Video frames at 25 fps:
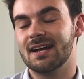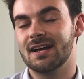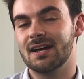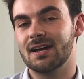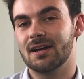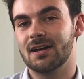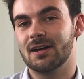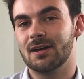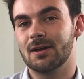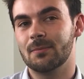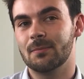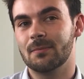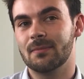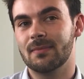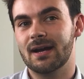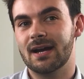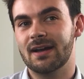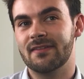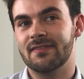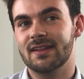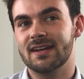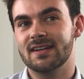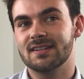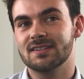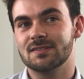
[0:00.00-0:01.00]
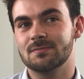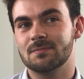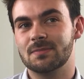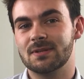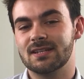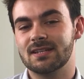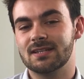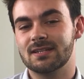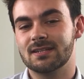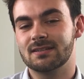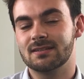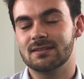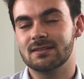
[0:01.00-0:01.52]
Um, and that's
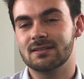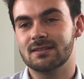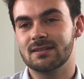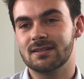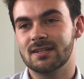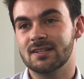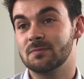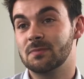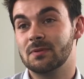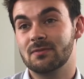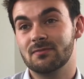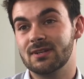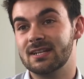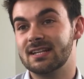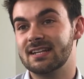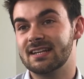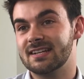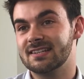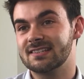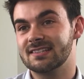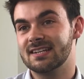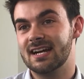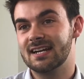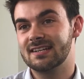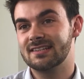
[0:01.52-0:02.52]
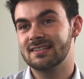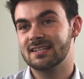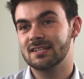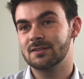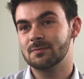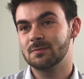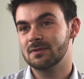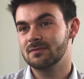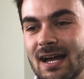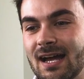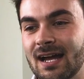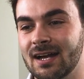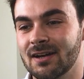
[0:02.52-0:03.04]
been that's been really
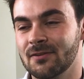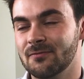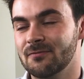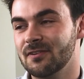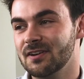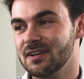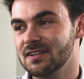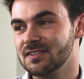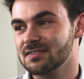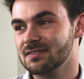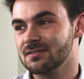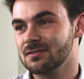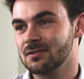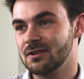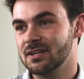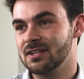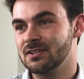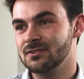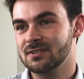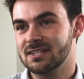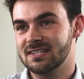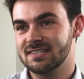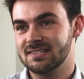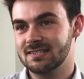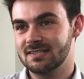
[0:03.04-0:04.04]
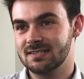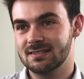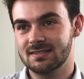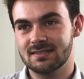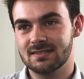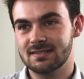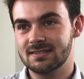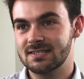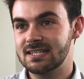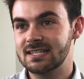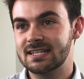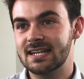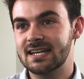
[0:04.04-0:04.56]
exciting. I first got interested
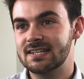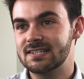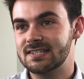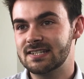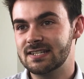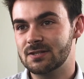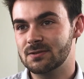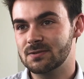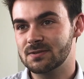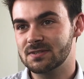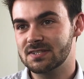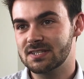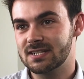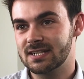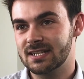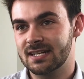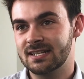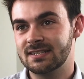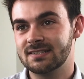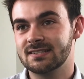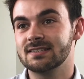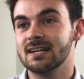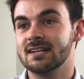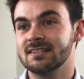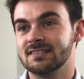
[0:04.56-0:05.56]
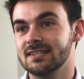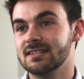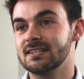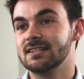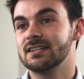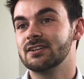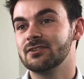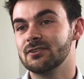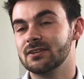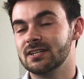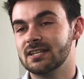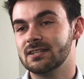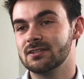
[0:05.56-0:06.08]
in DNA sequencing. I, I, did a
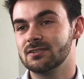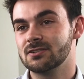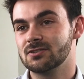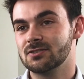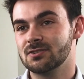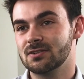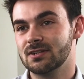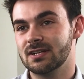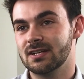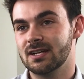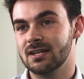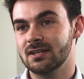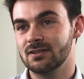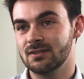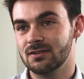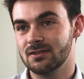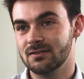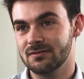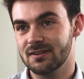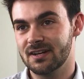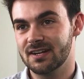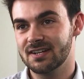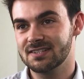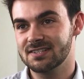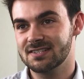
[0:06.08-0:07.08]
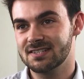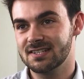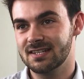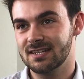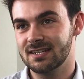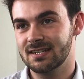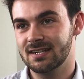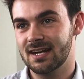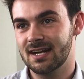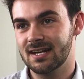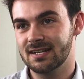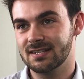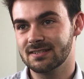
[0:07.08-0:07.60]
year in industry at
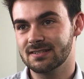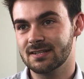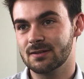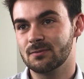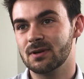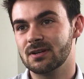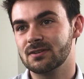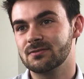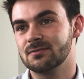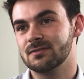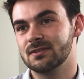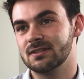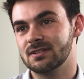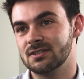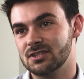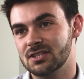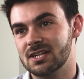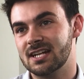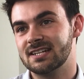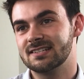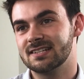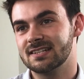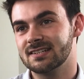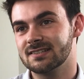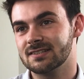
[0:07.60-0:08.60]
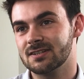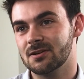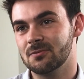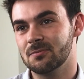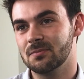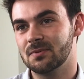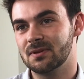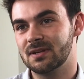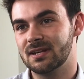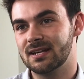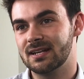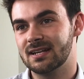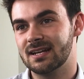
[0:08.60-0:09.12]
university, and I worked for a genetics
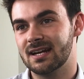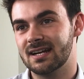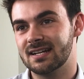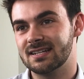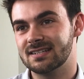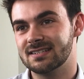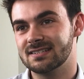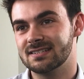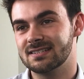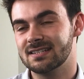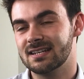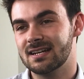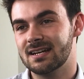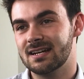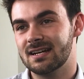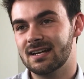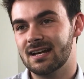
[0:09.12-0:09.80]
company, and